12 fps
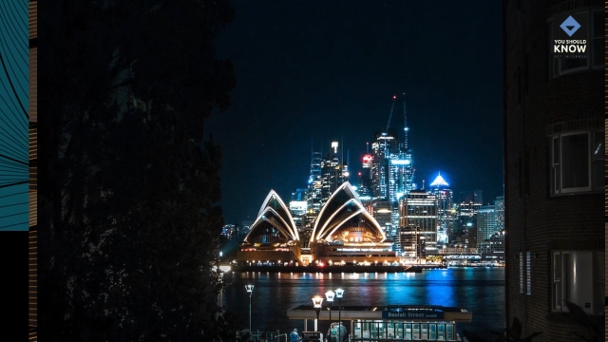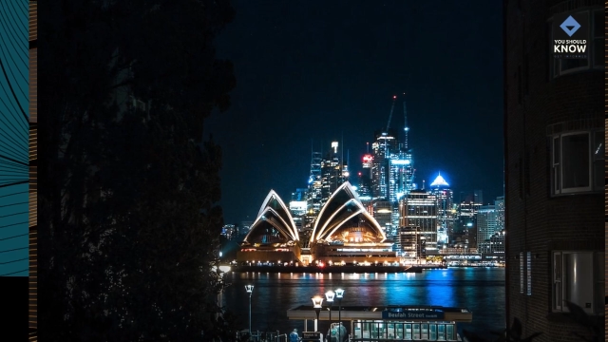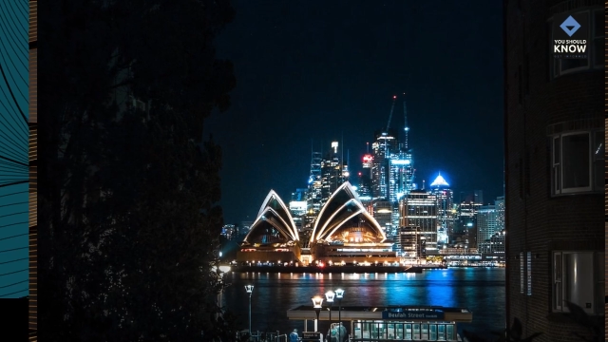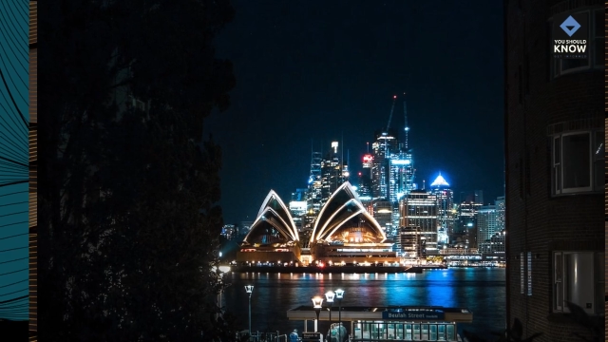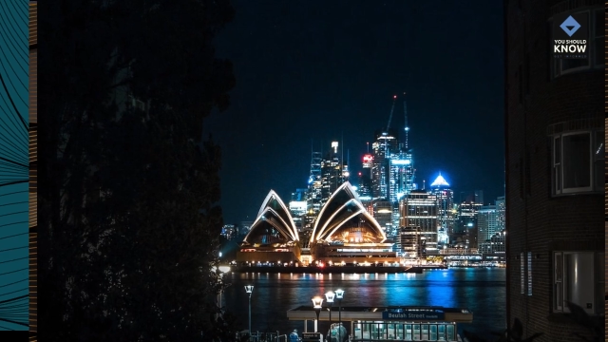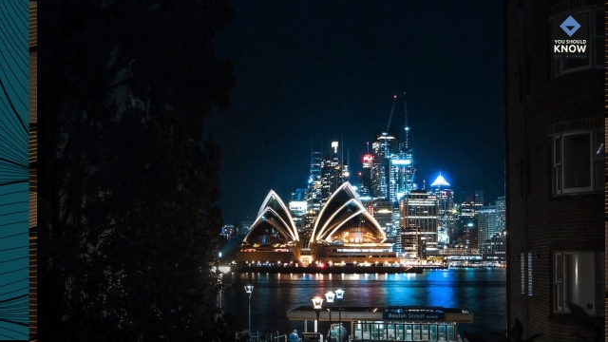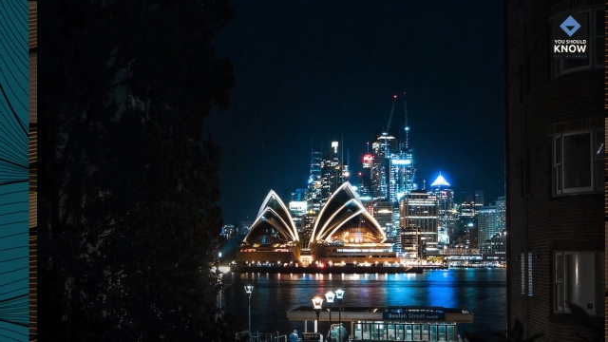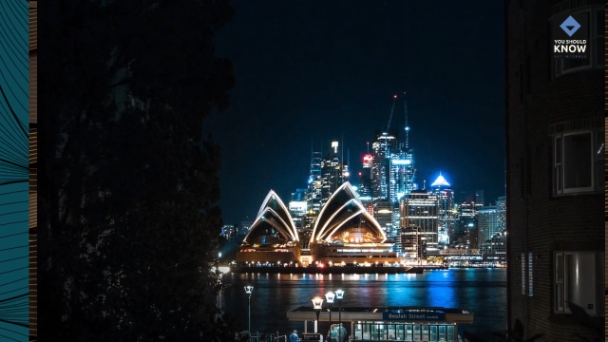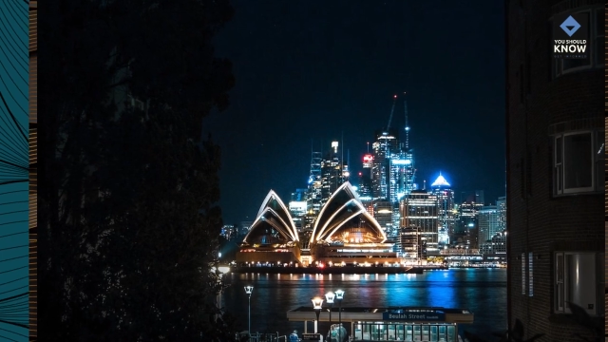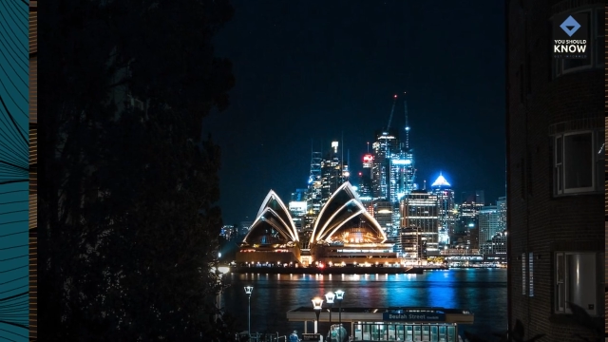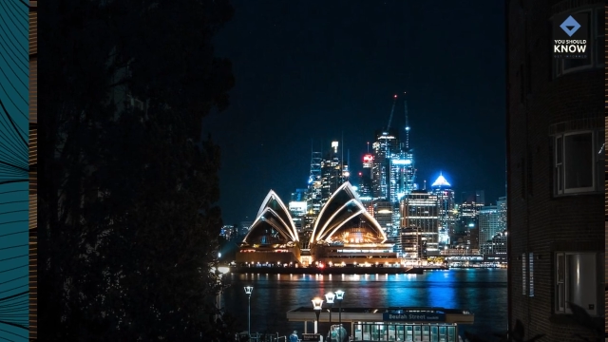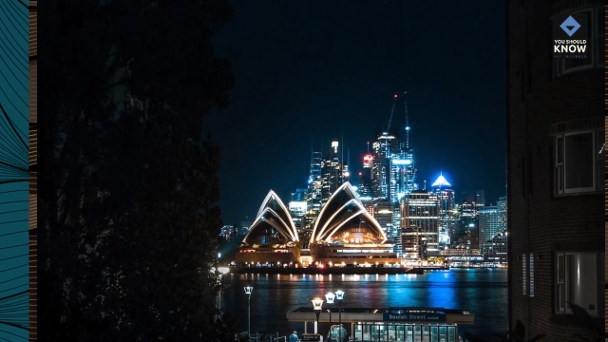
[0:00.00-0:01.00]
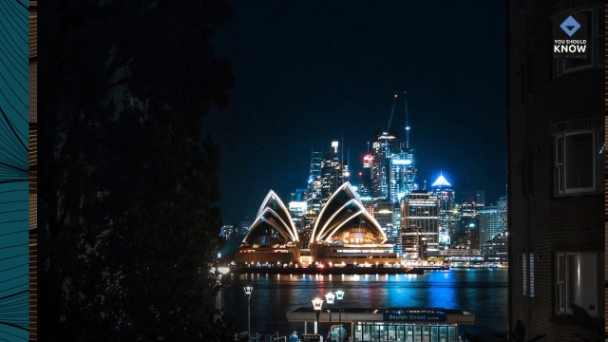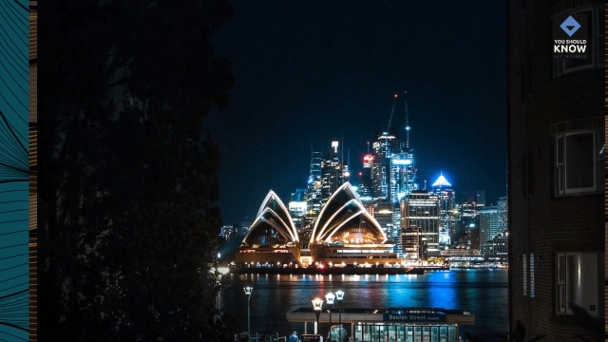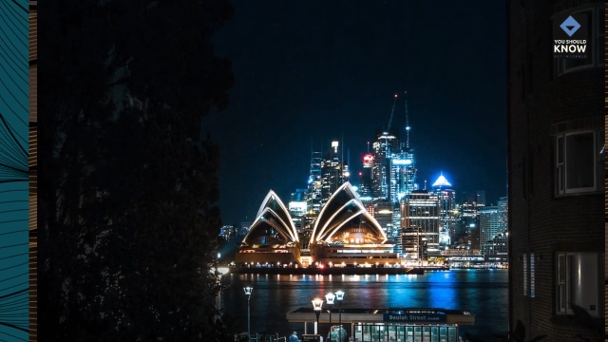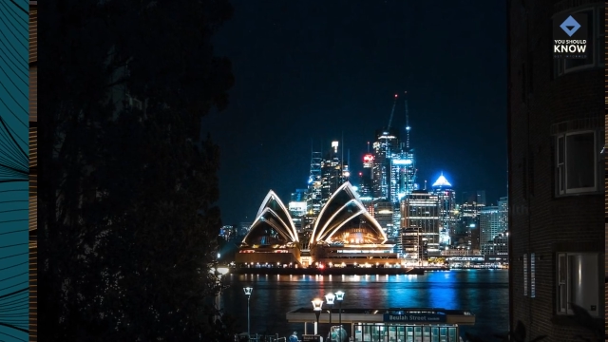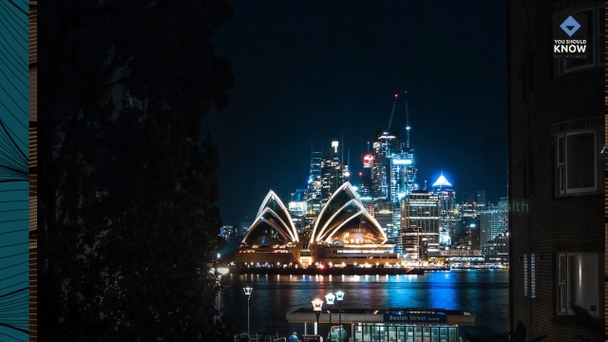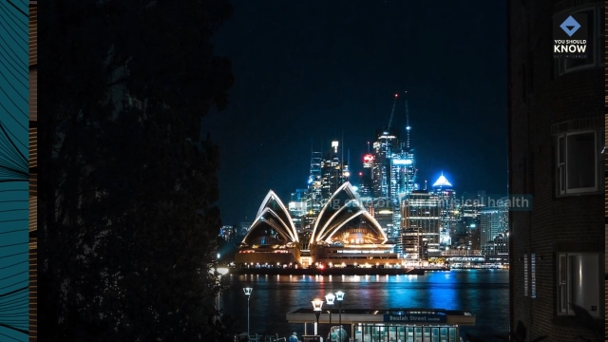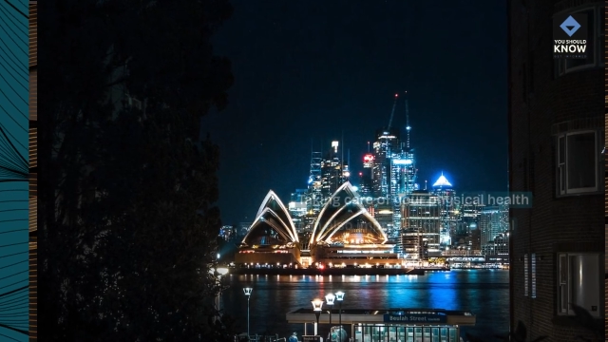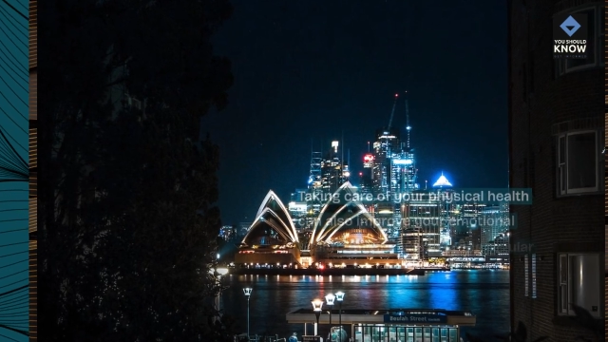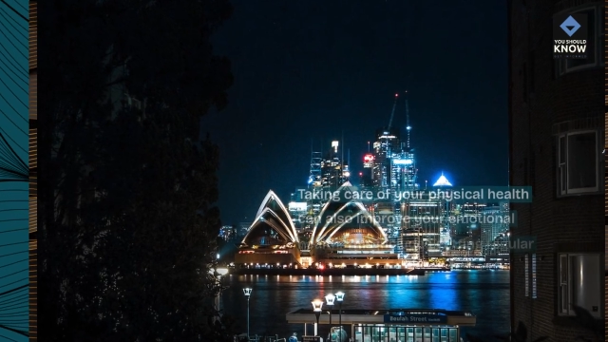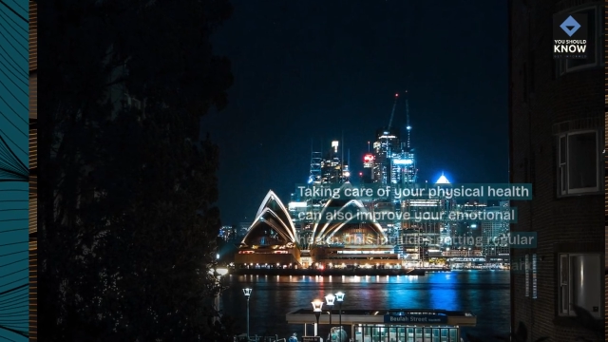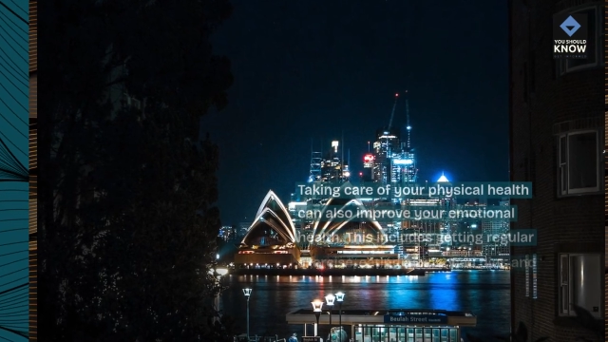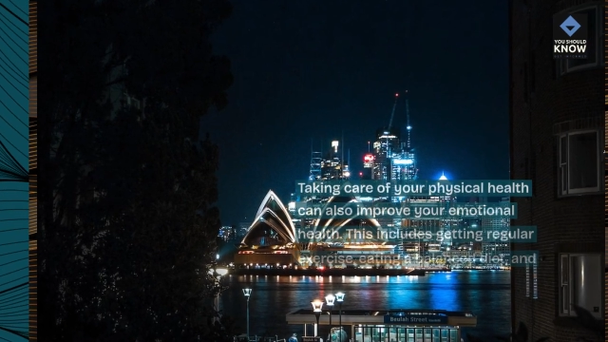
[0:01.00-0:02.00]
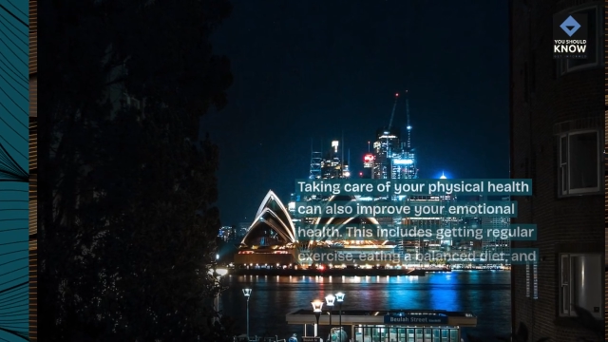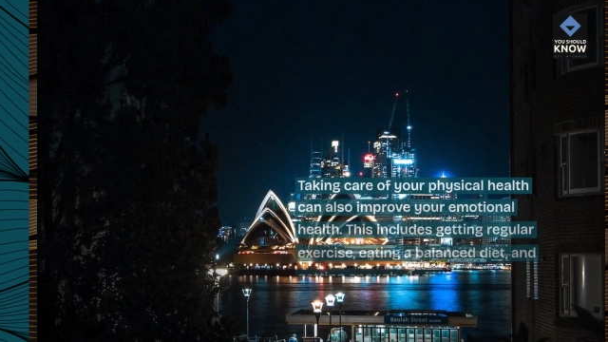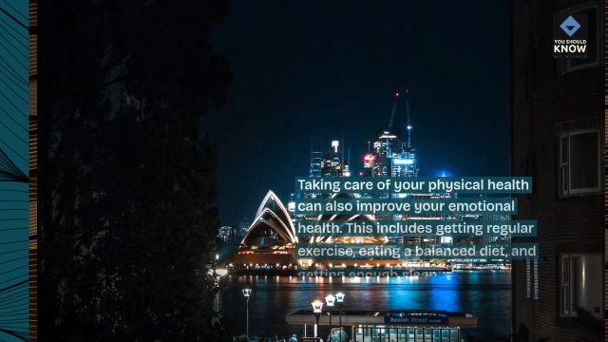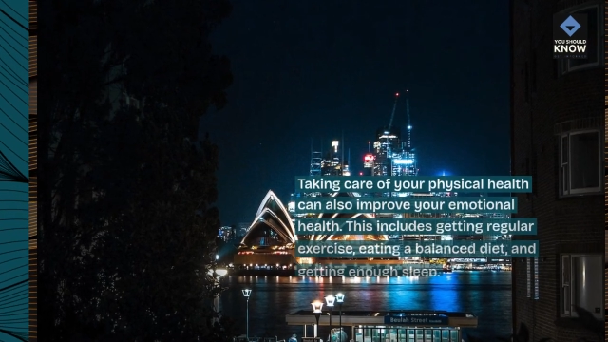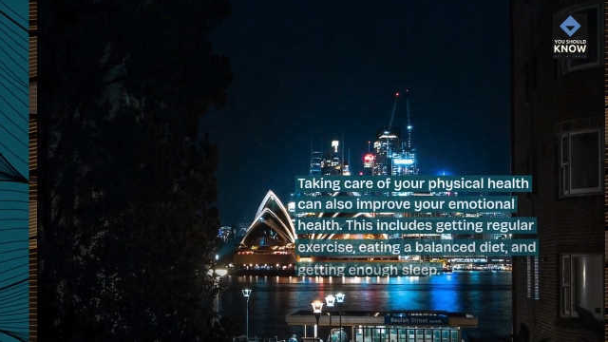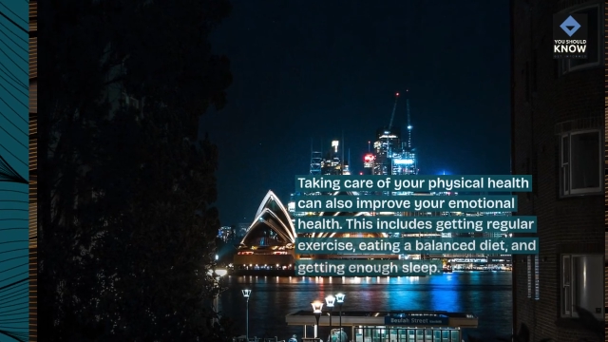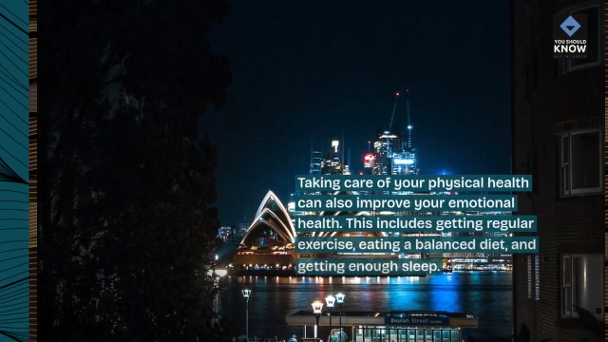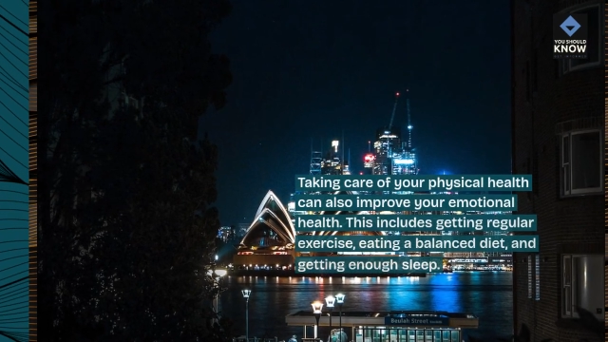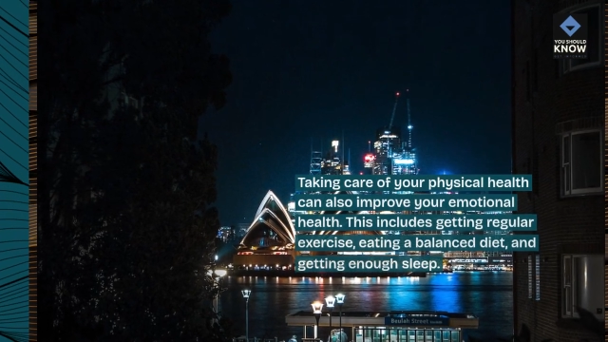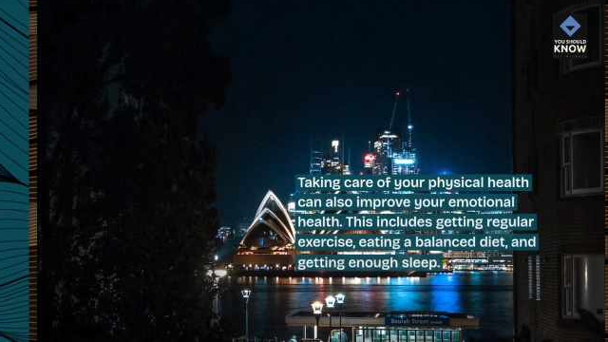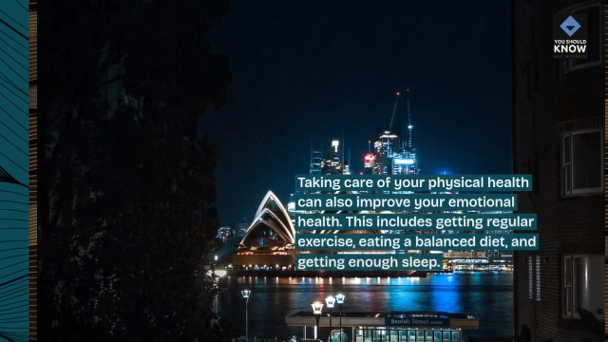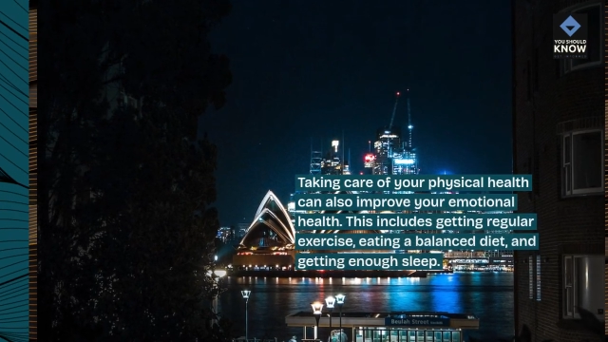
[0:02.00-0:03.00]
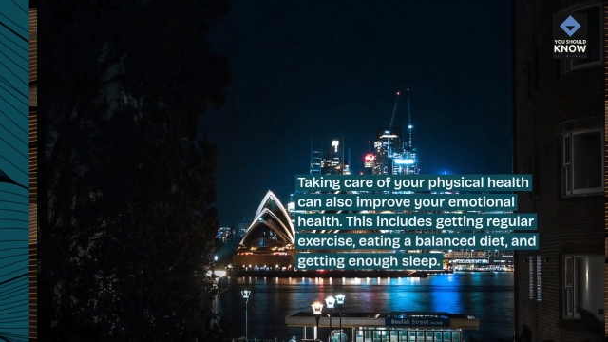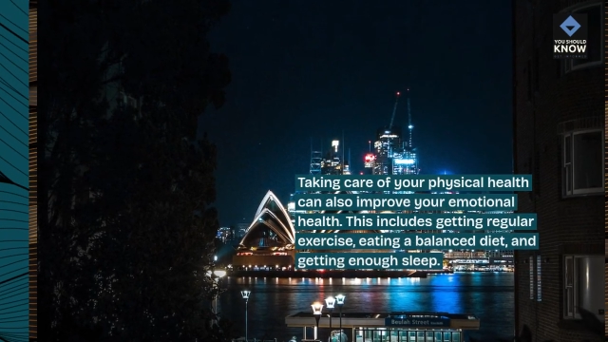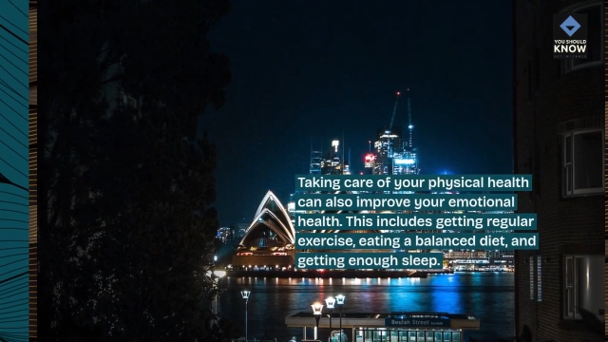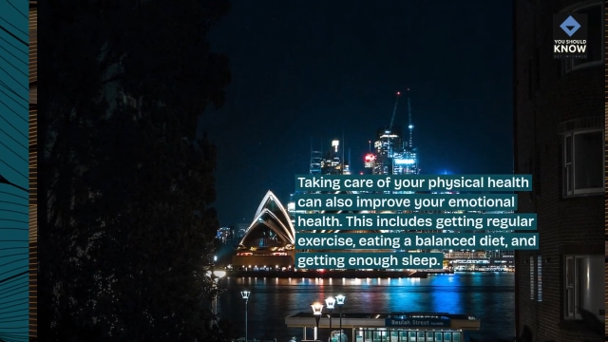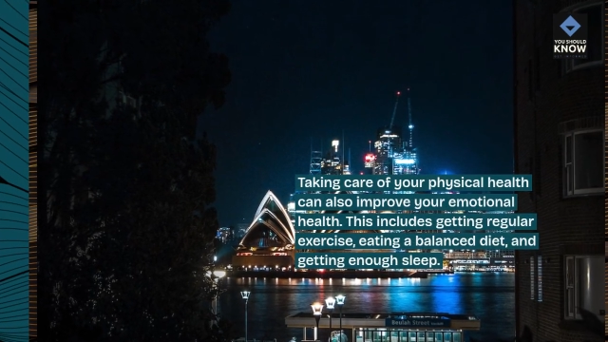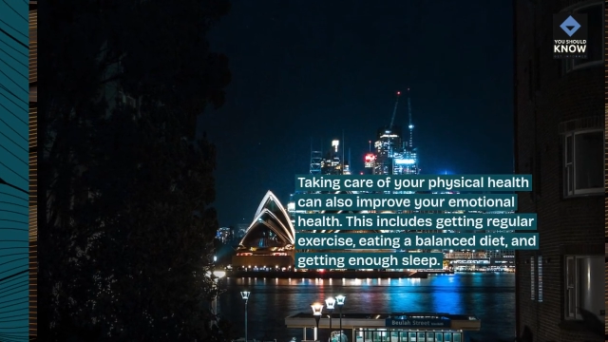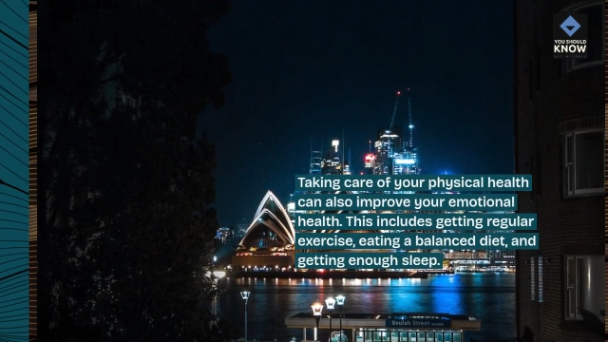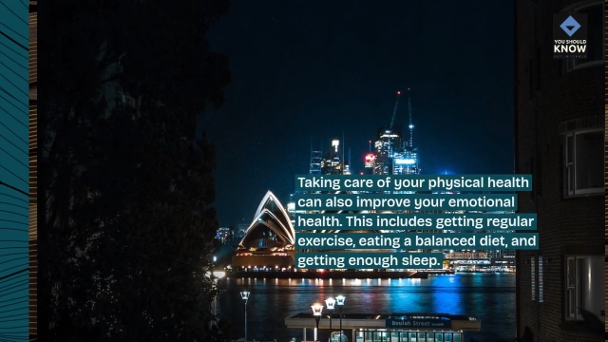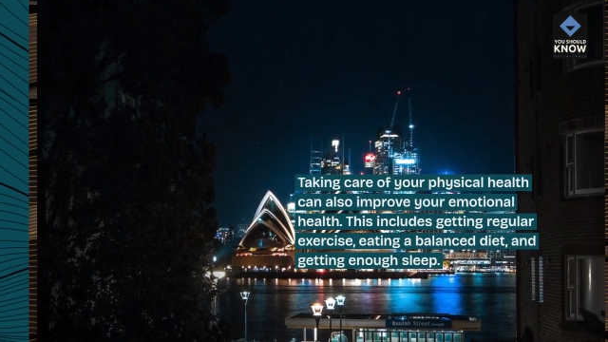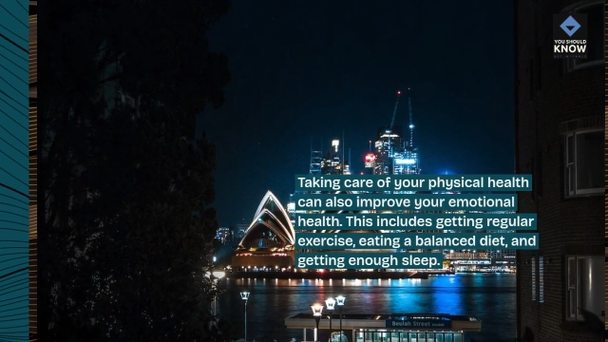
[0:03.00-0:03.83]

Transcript: [unreadable: no face in view]